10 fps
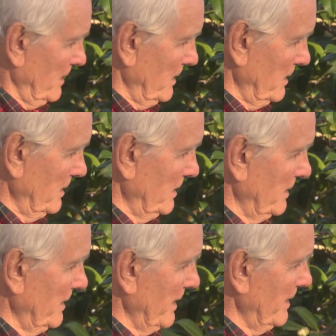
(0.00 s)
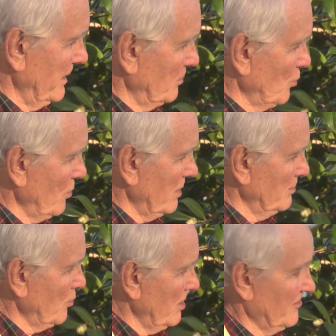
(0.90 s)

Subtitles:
and adding more and more